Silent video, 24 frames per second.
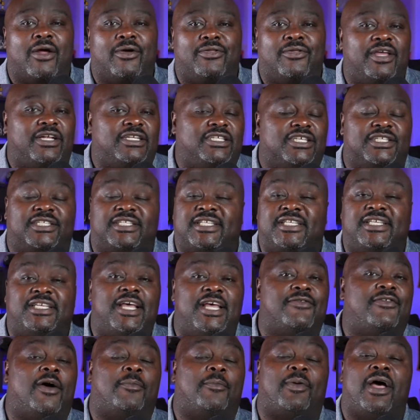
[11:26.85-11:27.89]
They just give
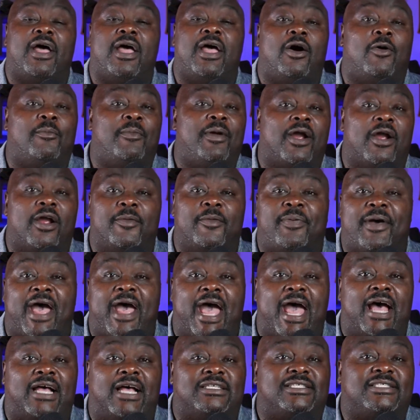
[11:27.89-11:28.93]
up a Hail Mary
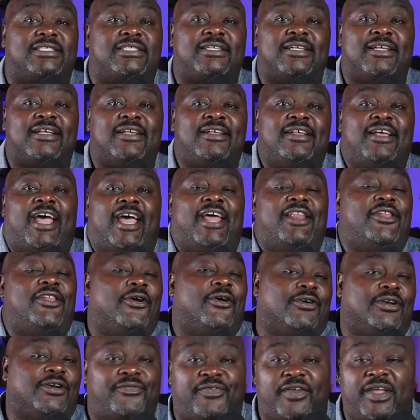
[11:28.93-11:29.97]
pass, and they're
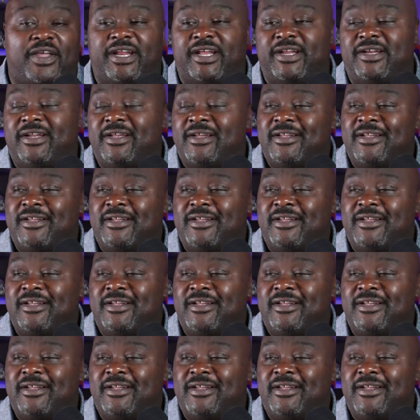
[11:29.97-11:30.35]
defeated.